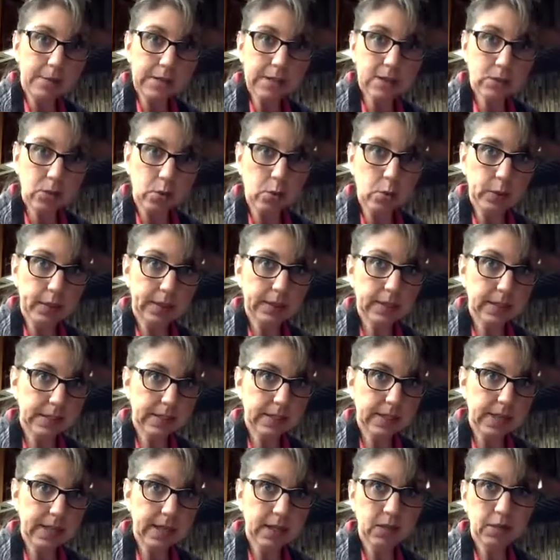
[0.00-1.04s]
it's going to
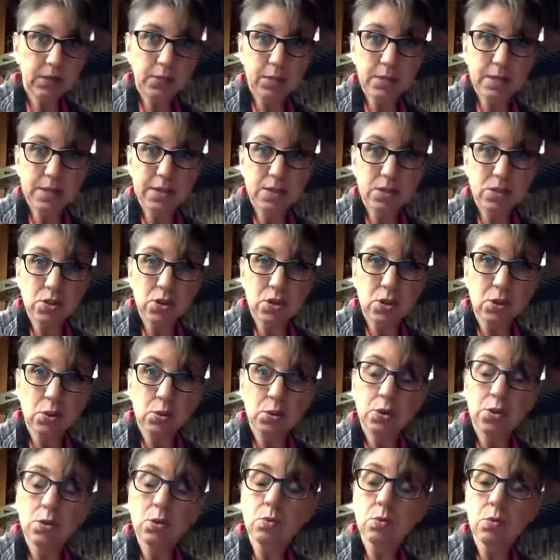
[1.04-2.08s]
take for this dough
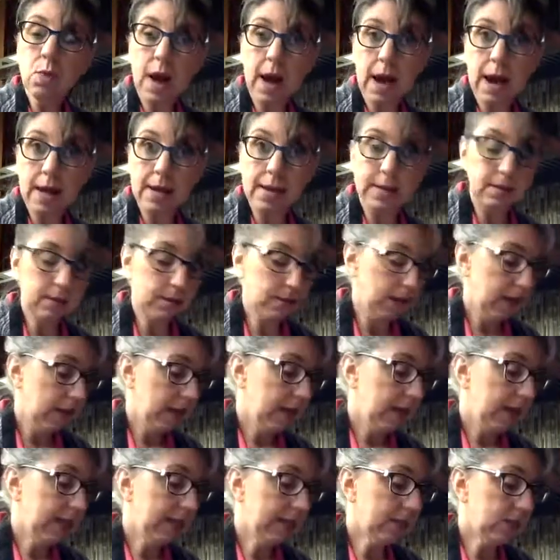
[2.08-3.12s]
to rise
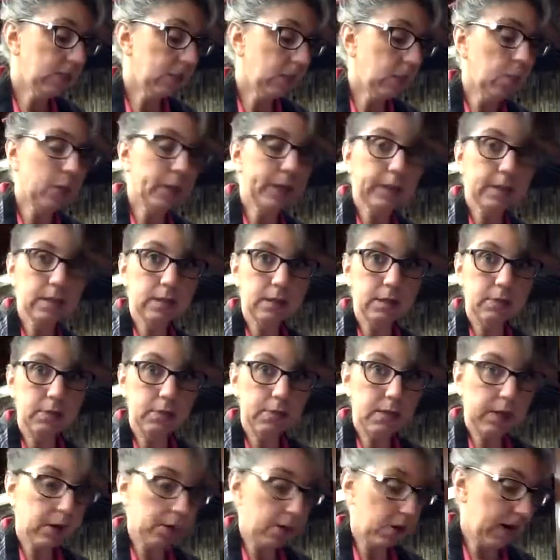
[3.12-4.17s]
is going to
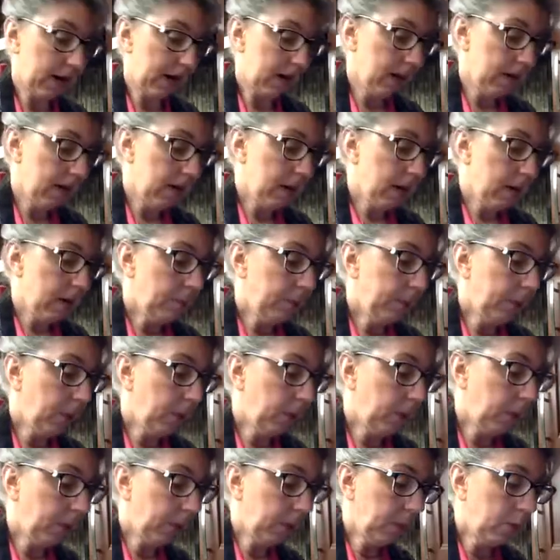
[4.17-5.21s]
vary. But
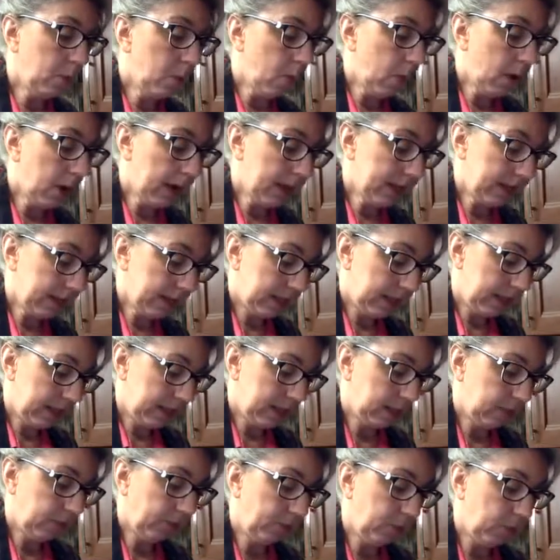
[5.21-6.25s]
what we want
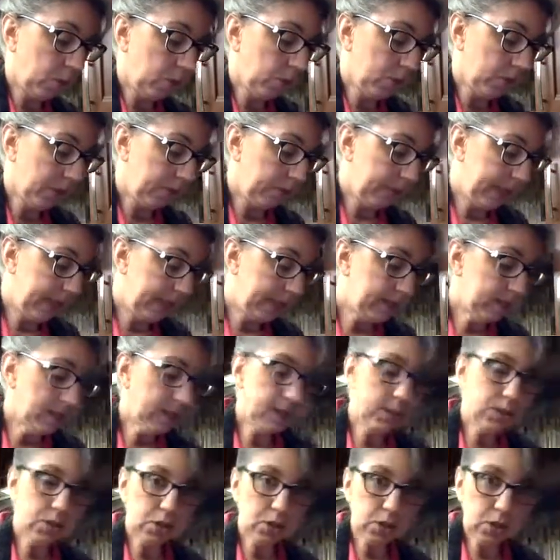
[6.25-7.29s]
is for the
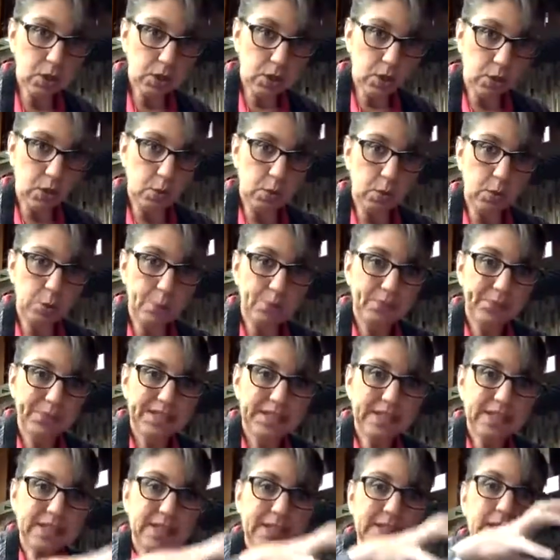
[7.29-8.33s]
pizza dough
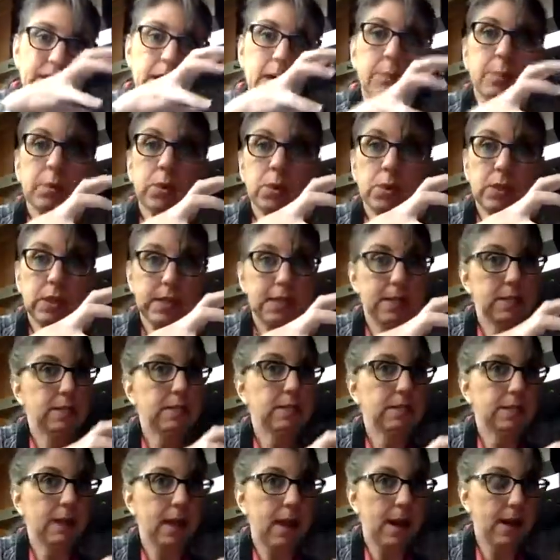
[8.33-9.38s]
to double in
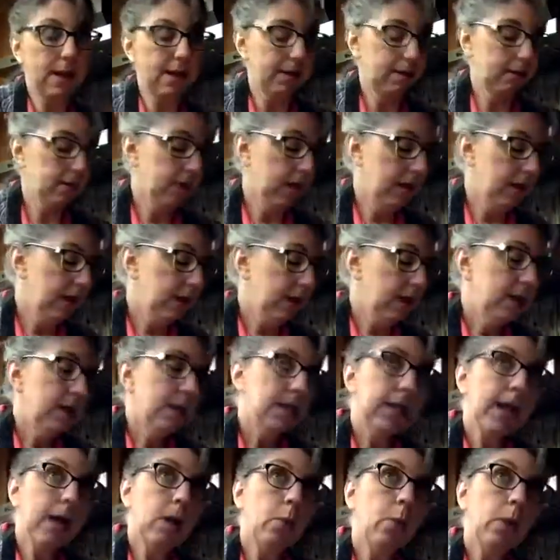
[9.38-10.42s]
size.
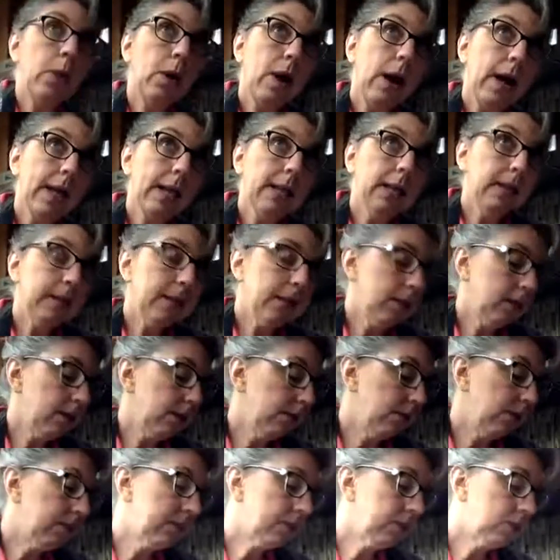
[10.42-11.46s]
Now where I
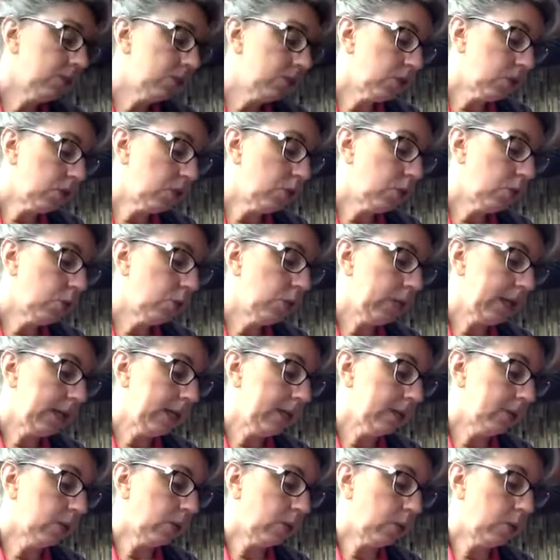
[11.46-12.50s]
live, this dough
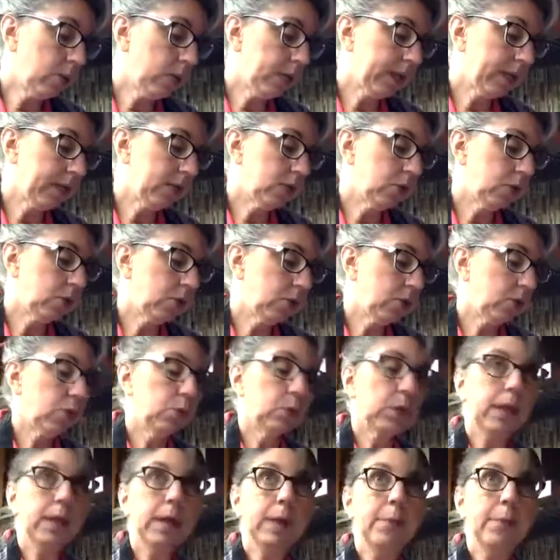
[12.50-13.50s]
is going to,